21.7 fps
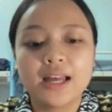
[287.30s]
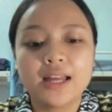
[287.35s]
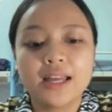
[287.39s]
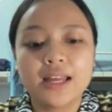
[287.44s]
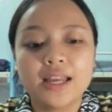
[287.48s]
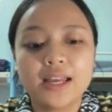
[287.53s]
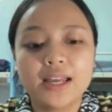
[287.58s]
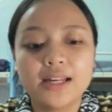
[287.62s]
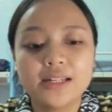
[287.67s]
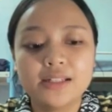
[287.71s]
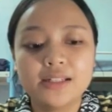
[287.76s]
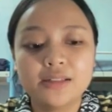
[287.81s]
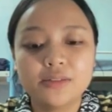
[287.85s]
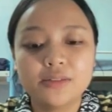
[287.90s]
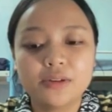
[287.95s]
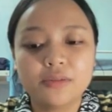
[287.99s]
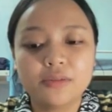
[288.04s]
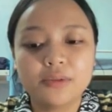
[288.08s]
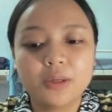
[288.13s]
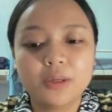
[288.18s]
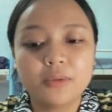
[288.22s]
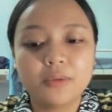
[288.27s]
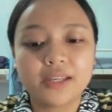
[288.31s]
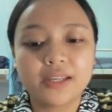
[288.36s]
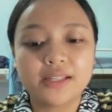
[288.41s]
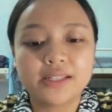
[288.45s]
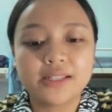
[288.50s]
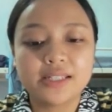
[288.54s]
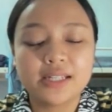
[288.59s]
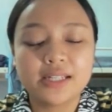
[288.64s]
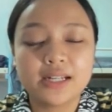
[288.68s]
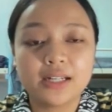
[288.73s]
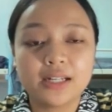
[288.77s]
In this novel, we can
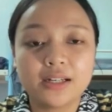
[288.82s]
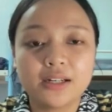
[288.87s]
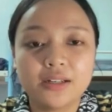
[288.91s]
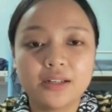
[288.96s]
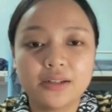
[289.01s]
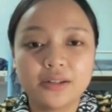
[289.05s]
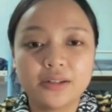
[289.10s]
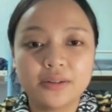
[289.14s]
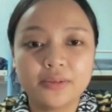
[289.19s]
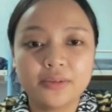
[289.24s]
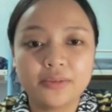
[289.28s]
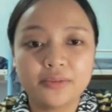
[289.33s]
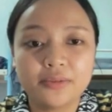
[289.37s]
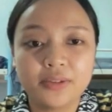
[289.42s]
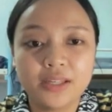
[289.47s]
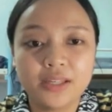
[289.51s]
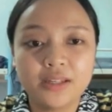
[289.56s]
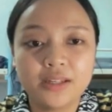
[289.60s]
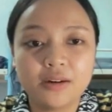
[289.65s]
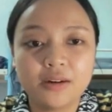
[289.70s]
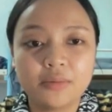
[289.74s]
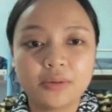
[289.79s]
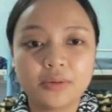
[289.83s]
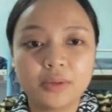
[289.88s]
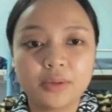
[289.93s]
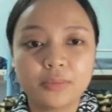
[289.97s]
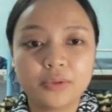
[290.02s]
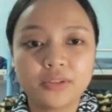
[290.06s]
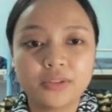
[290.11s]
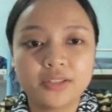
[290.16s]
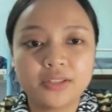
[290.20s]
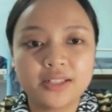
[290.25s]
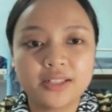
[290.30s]
see that the fear of
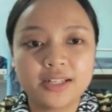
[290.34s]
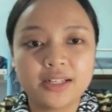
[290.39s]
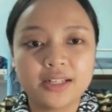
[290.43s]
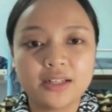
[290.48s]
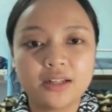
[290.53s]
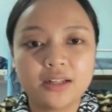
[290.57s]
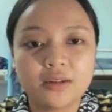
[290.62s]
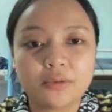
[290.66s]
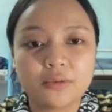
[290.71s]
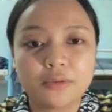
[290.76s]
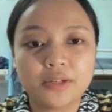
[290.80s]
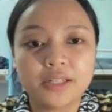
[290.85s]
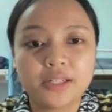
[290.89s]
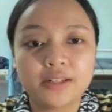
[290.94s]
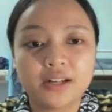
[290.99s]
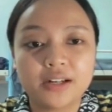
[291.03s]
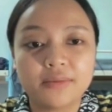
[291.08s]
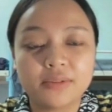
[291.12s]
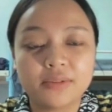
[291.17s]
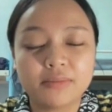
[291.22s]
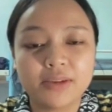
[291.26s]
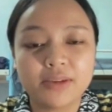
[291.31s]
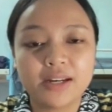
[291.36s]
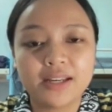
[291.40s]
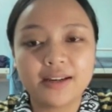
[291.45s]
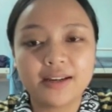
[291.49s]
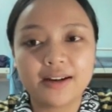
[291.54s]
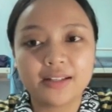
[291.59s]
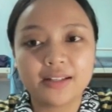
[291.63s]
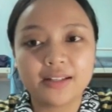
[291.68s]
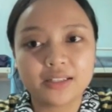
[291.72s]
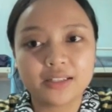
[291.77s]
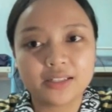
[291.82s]
reputational ruin drives many
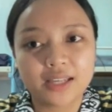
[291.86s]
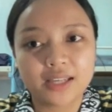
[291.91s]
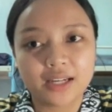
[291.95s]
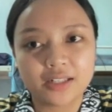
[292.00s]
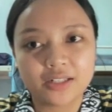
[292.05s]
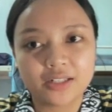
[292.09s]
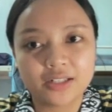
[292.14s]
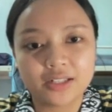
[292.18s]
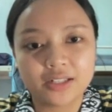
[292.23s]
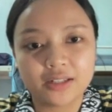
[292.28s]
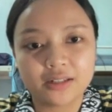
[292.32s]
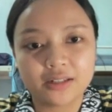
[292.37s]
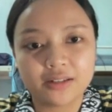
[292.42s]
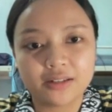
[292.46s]
characters' action.